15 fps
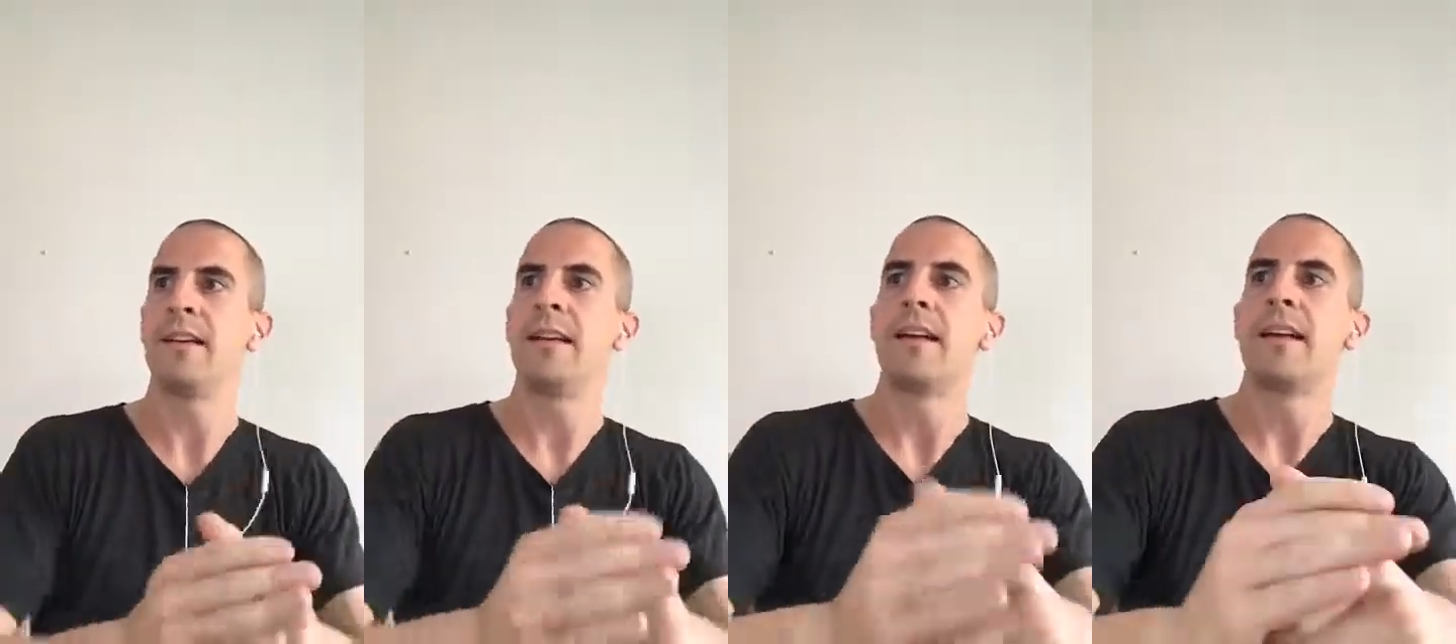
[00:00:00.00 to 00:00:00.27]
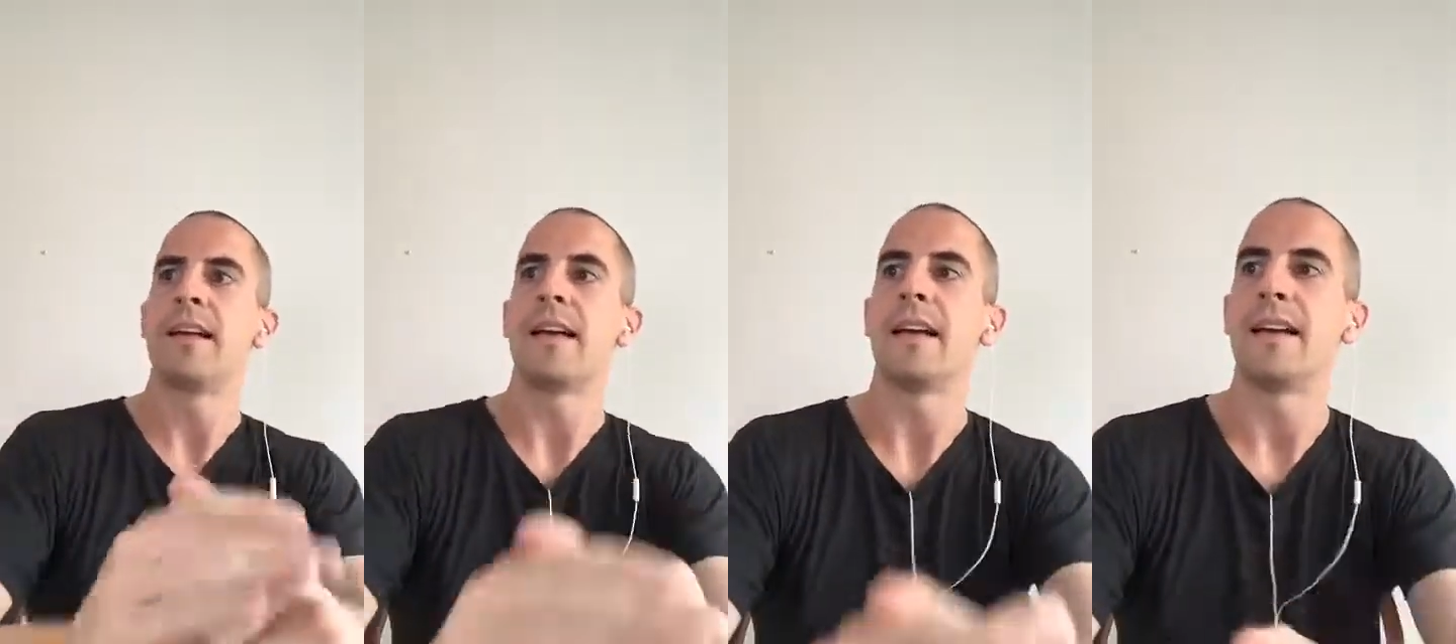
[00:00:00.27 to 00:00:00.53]

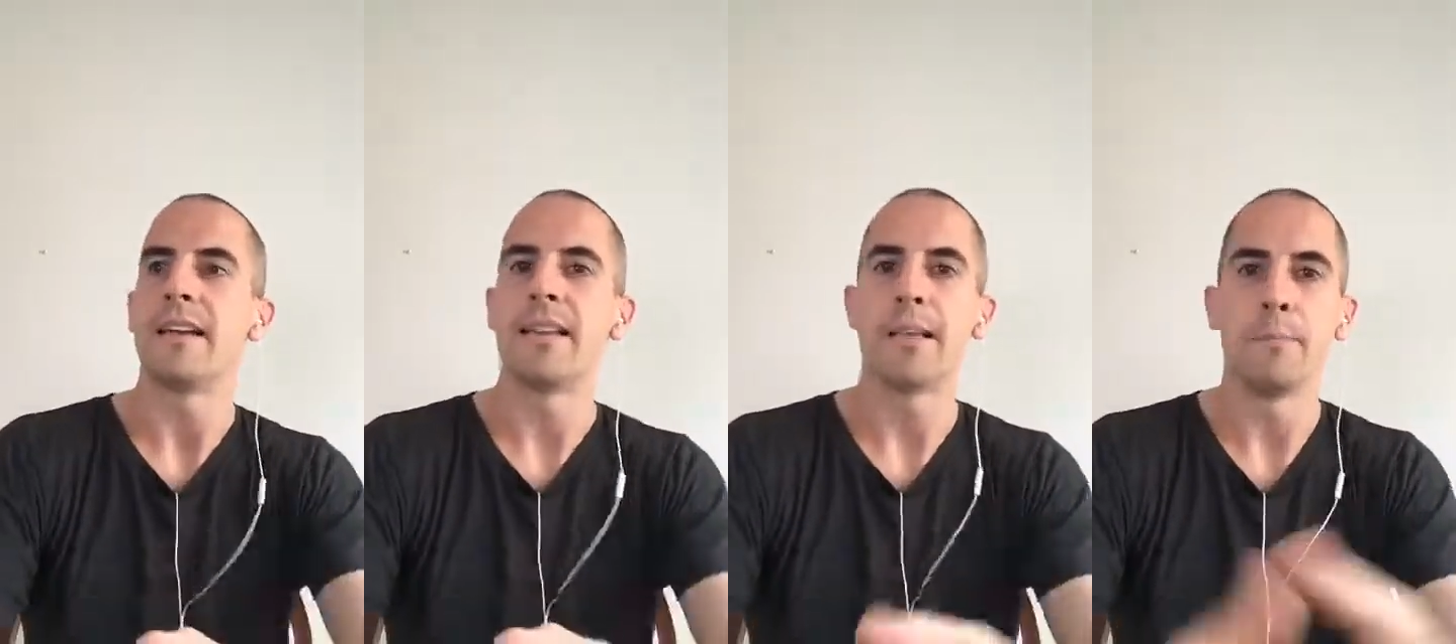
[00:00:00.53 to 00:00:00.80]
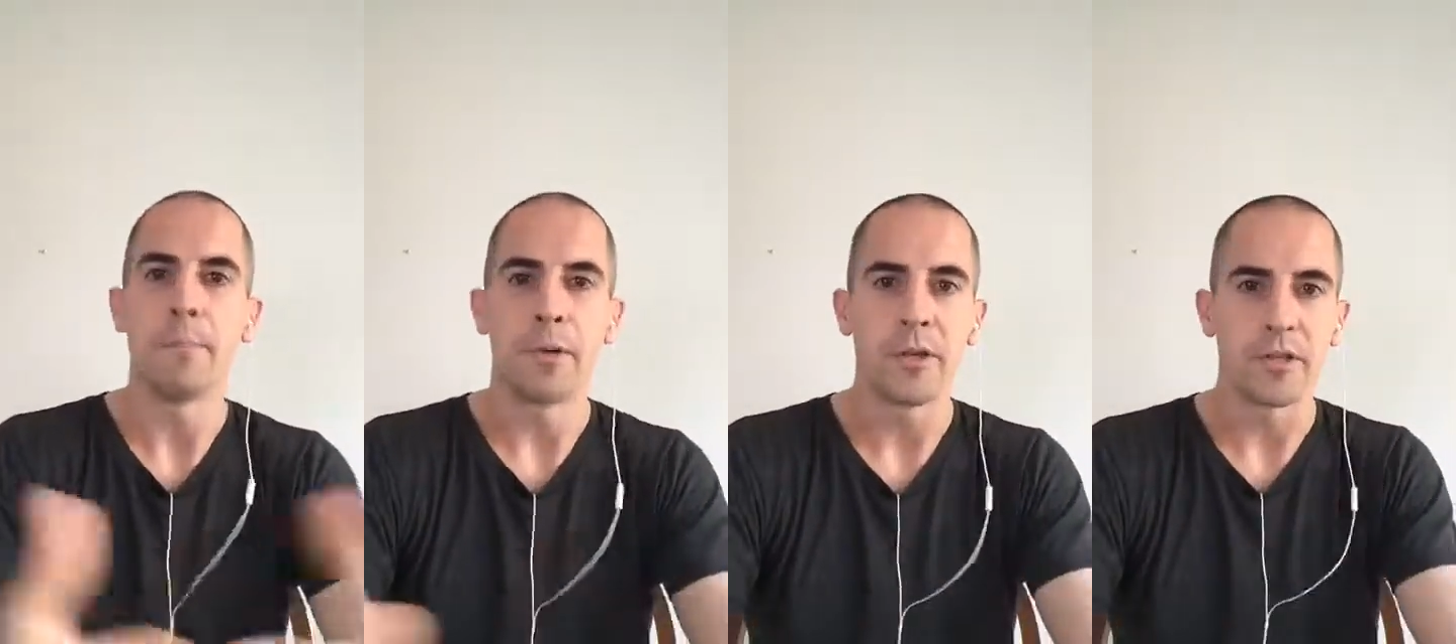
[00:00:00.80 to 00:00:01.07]
And
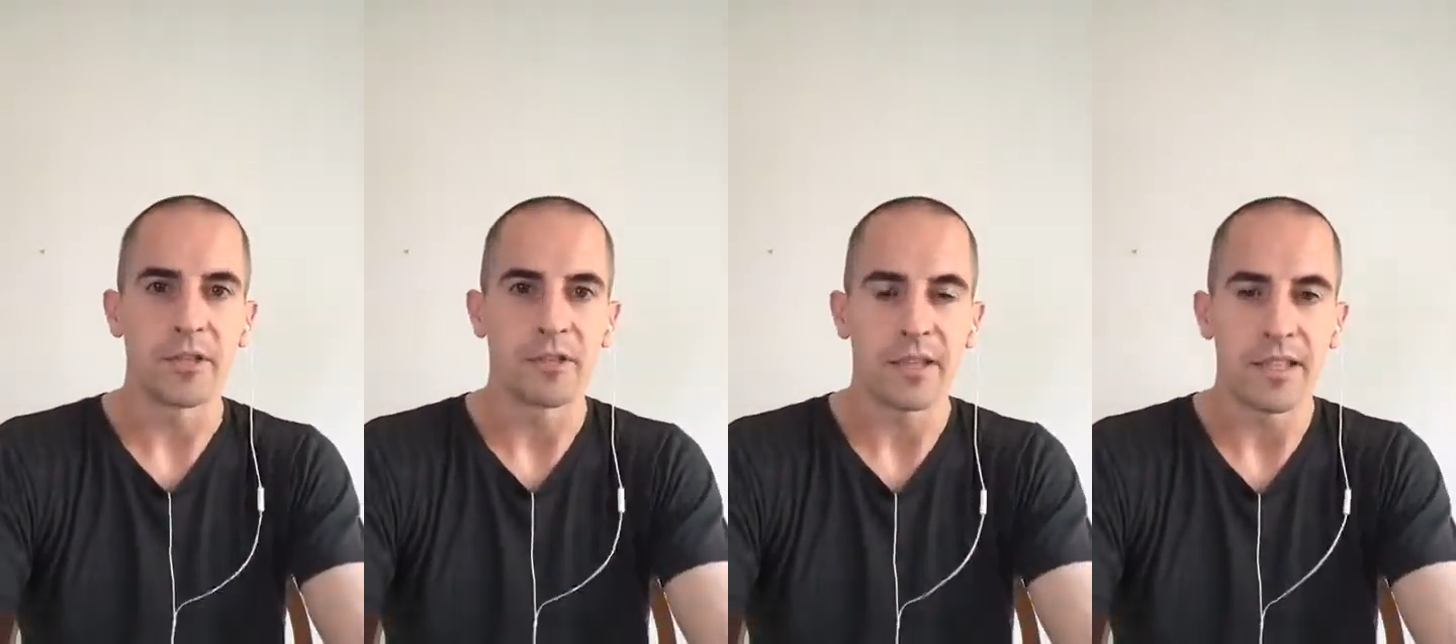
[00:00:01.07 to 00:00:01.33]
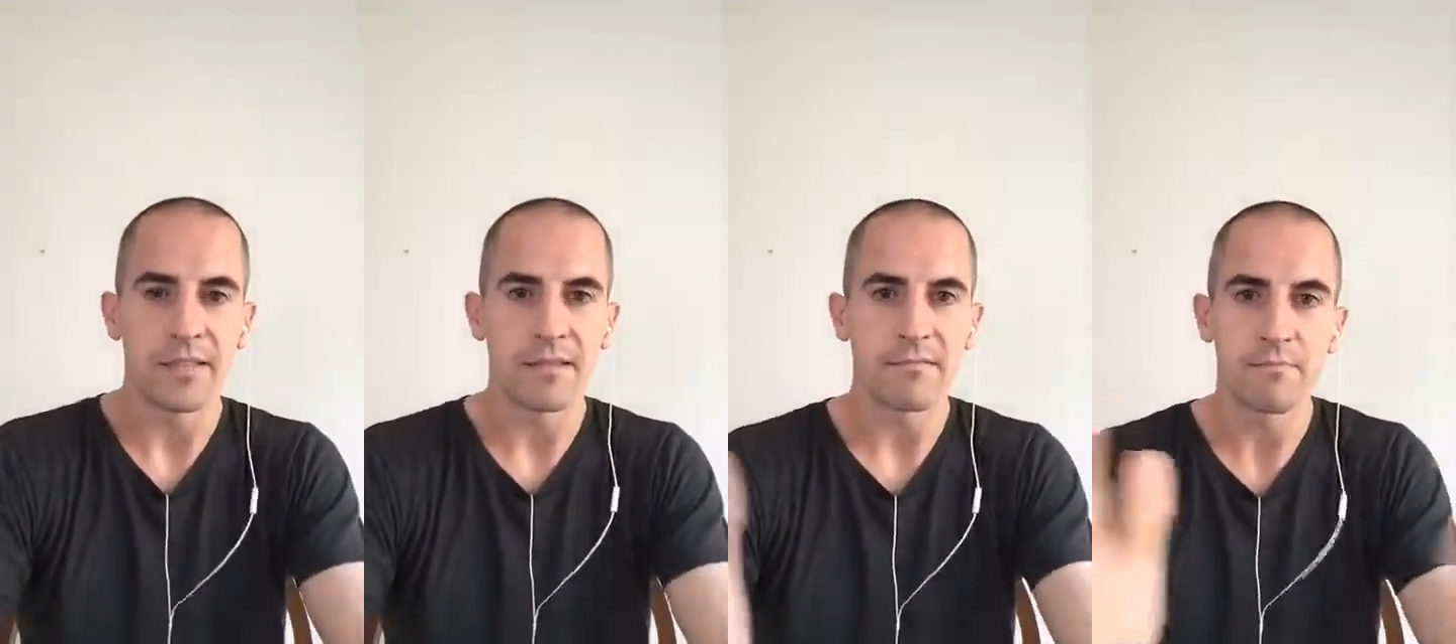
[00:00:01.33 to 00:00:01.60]
then push,
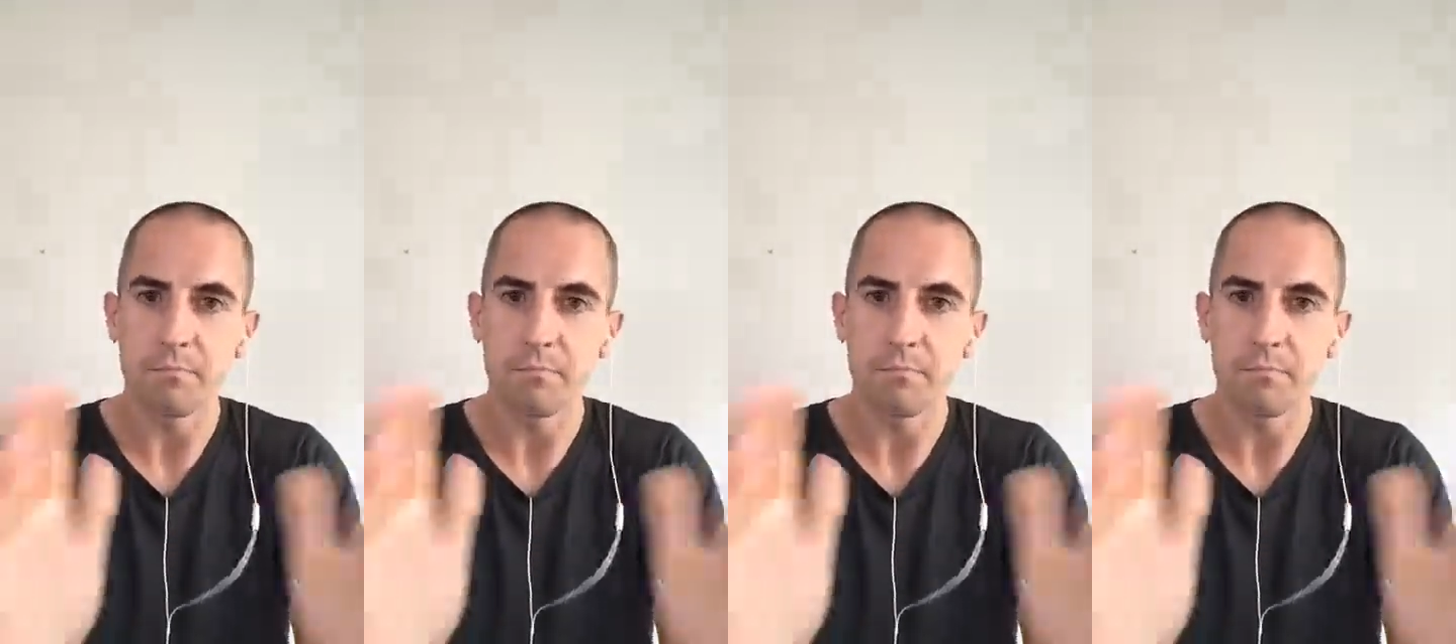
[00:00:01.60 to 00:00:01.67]
right?